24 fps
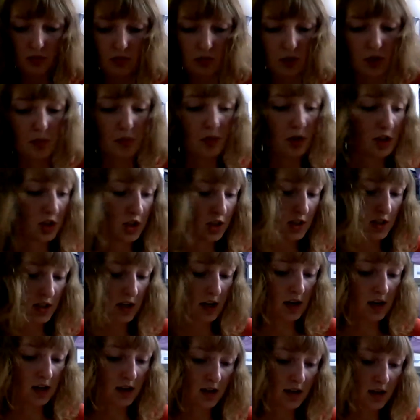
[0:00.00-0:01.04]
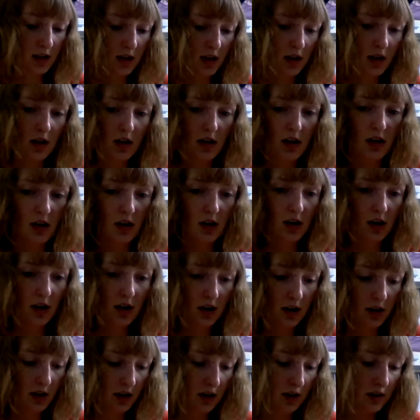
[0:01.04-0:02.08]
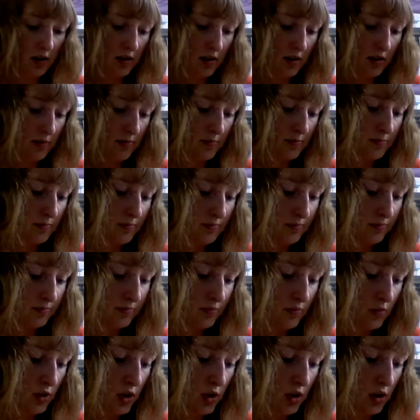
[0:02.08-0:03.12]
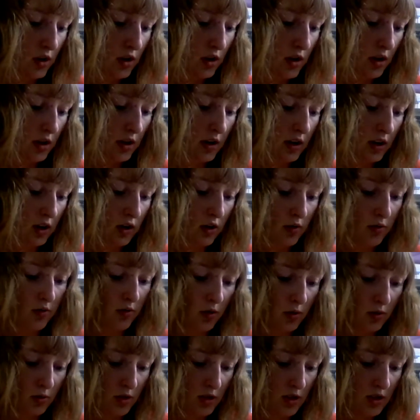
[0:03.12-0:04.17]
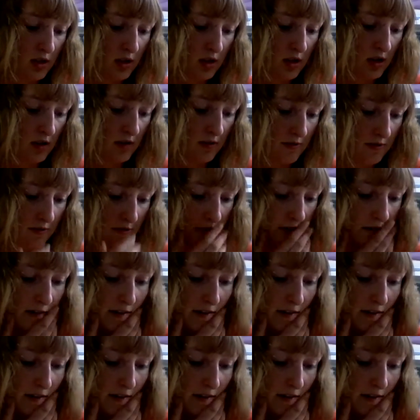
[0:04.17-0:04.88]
My precious decks. On here, on like your phones and stuff,